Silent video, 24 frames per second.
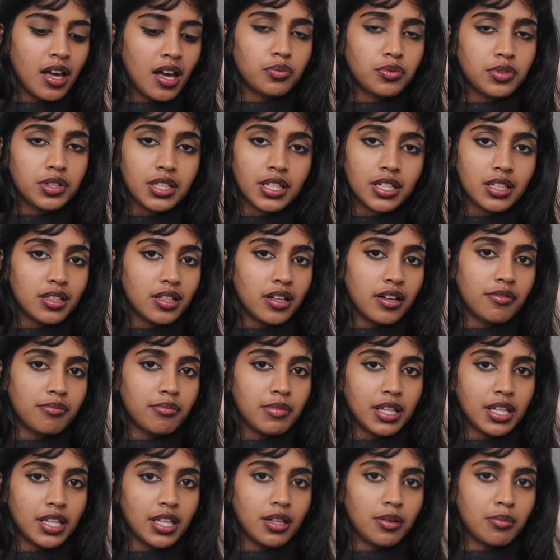Really love
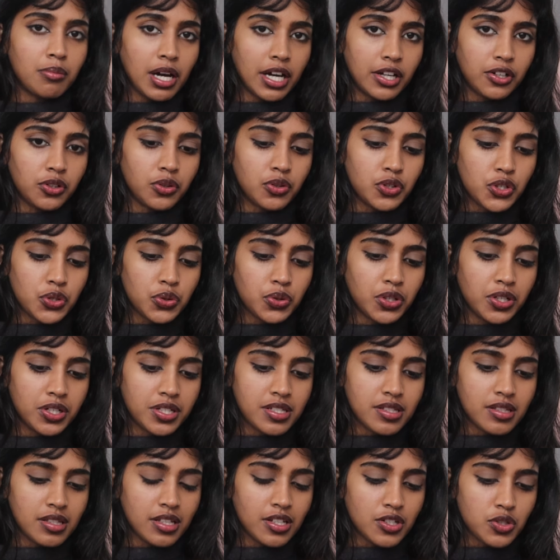mini micro
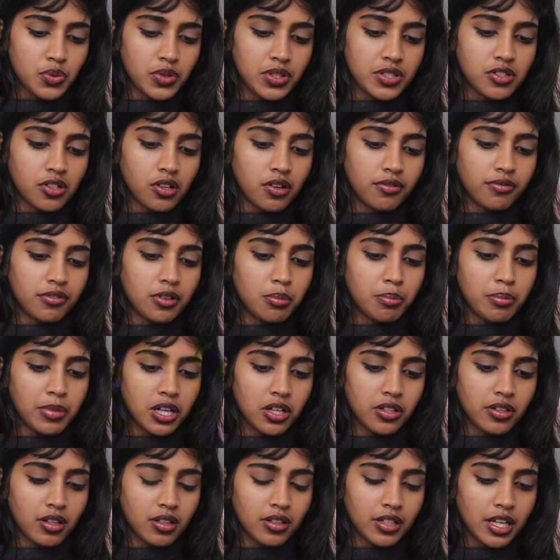shorts. These ones are from
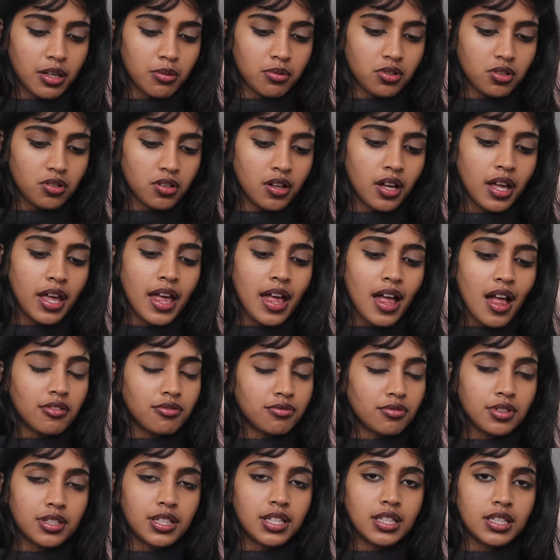Belle the Label. I
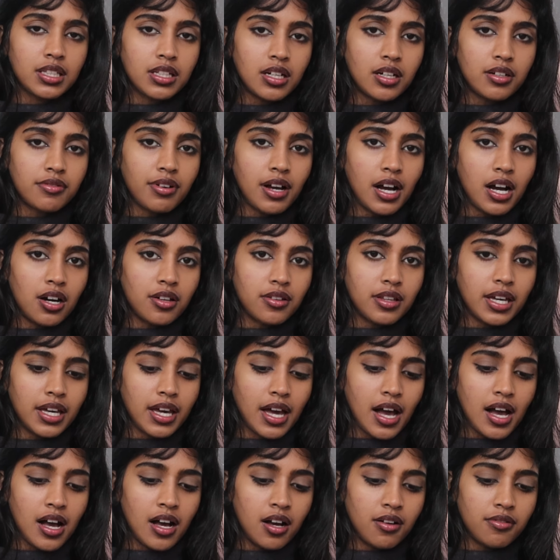really love how they
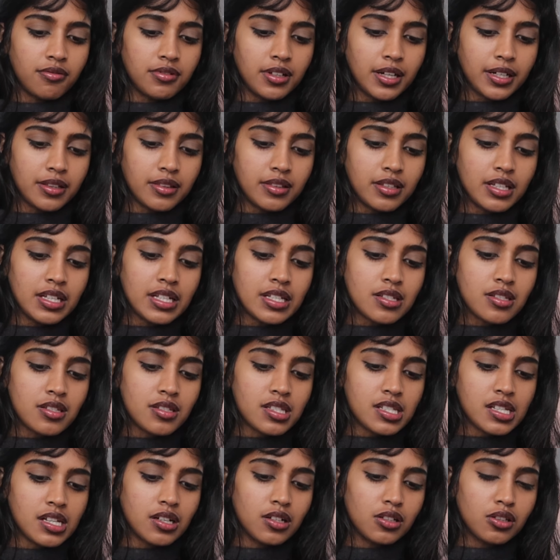have like
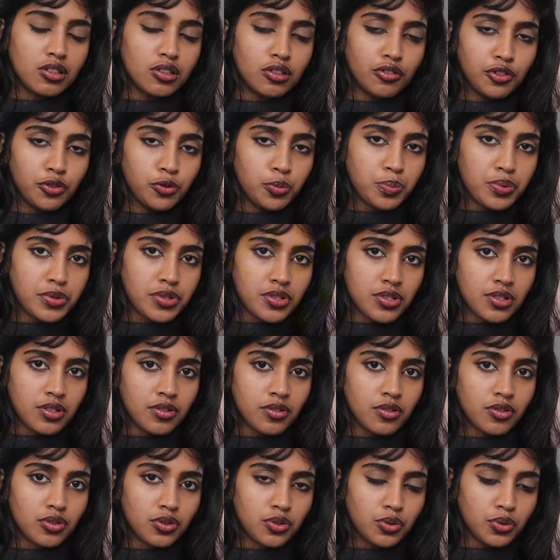these loops
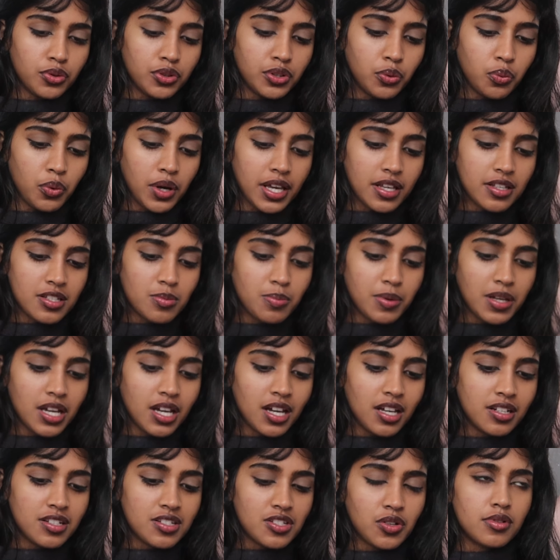through the
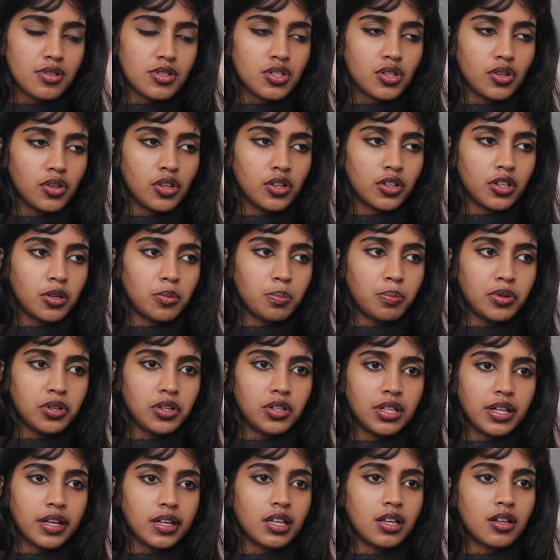waistband. So you could
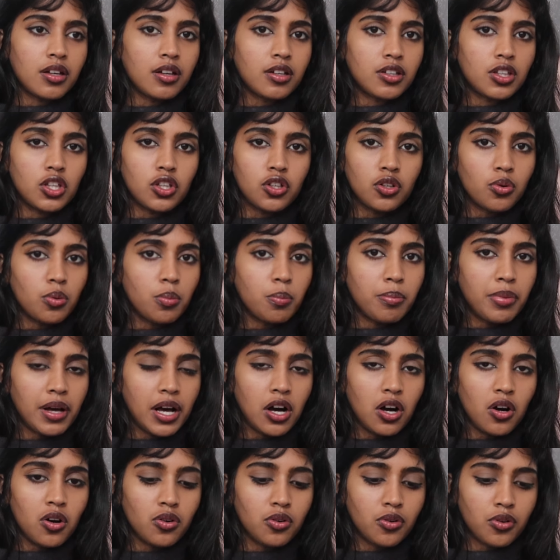put like a cute
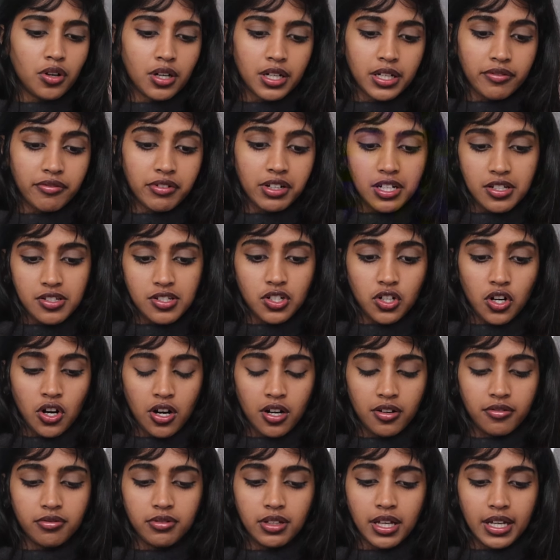belt or even a
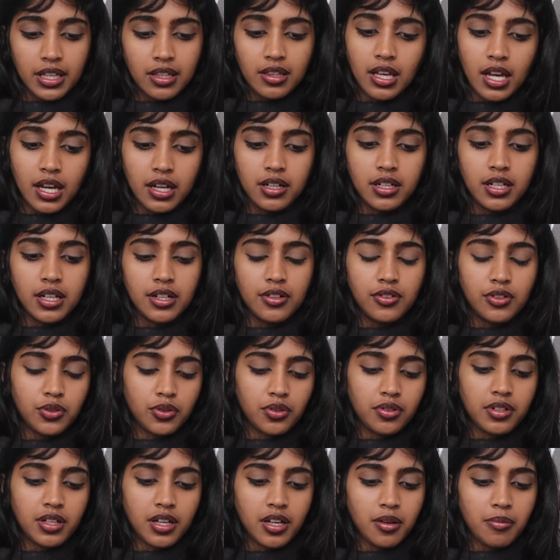scarf like they did
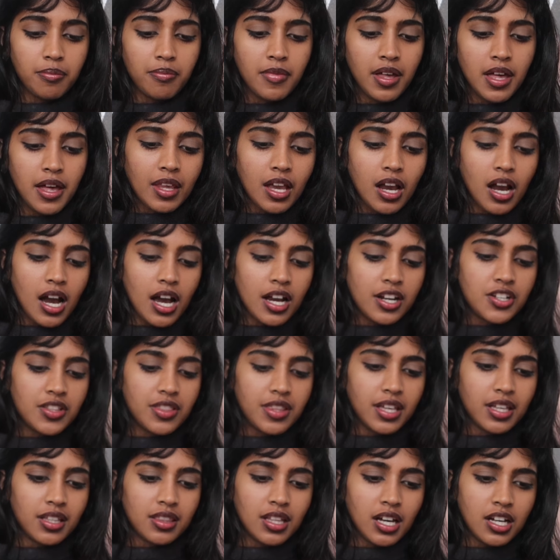through them. I
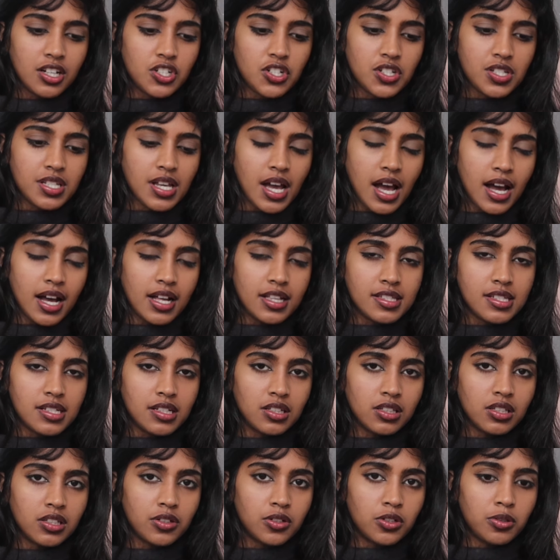think that just adds a
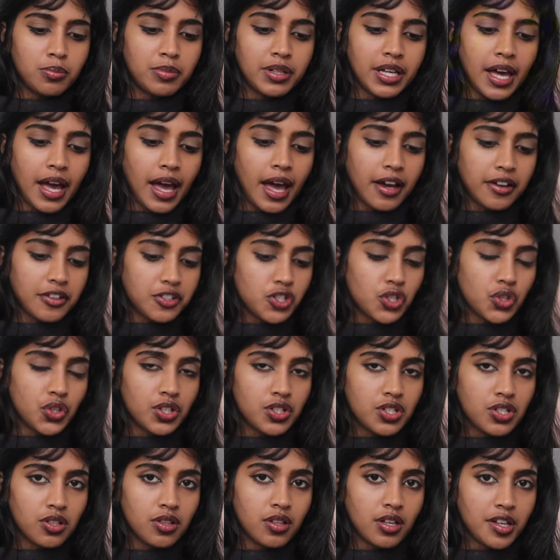little bit extra
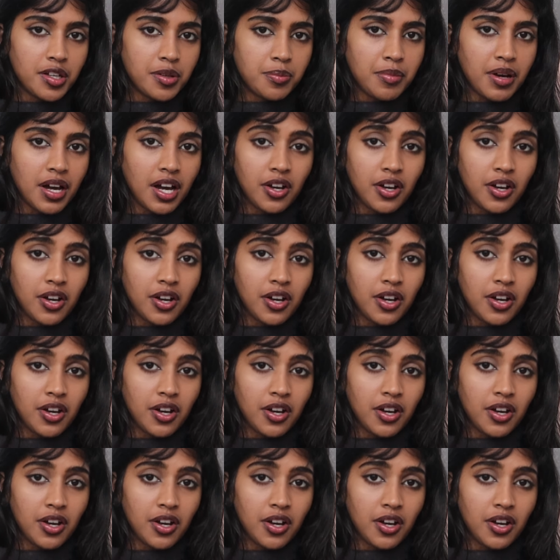to them.